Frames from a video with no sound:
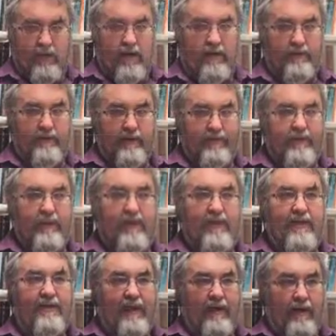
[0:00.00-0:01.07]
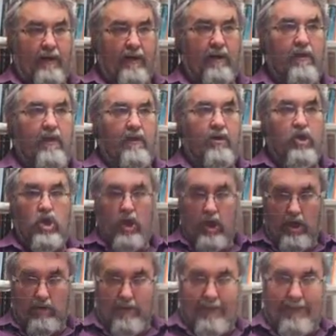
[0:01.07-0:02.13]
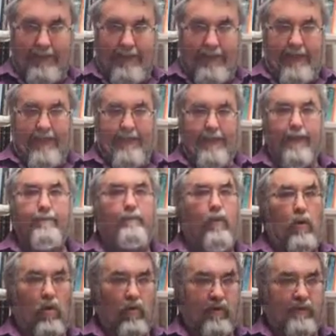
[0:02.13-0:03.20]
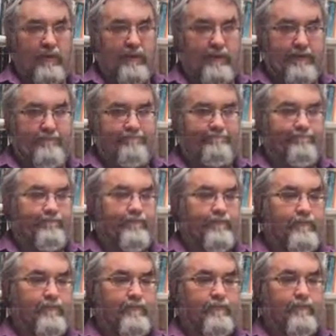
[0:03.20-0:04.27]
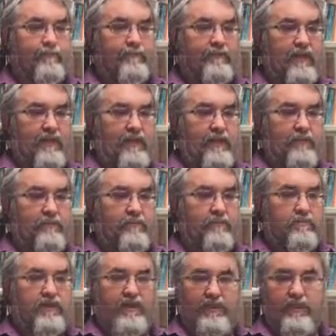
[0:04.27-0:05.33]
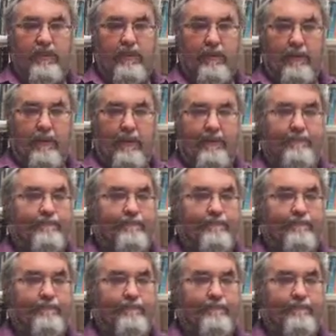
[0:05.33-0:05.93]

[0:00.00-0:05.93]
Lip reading: concepts that are currently important in teaching and learning.